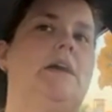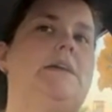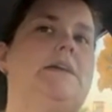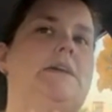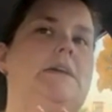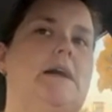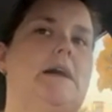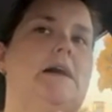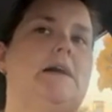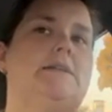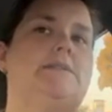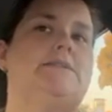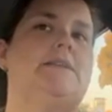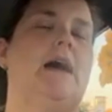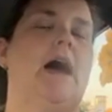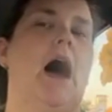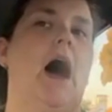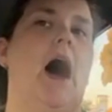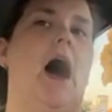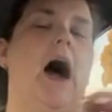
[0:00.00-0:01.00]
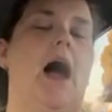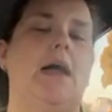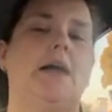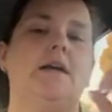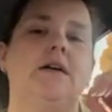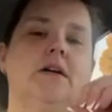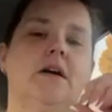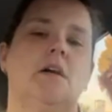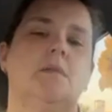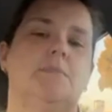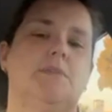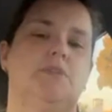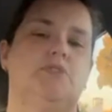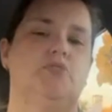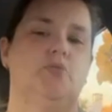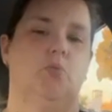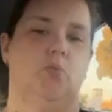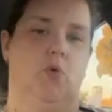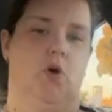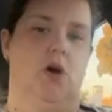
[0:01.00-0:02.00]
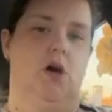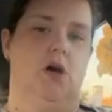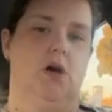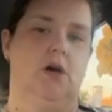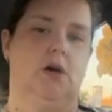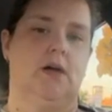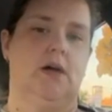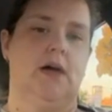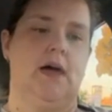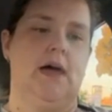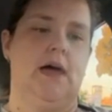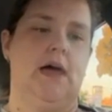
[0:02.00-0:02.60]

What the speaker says: yes, I can come into work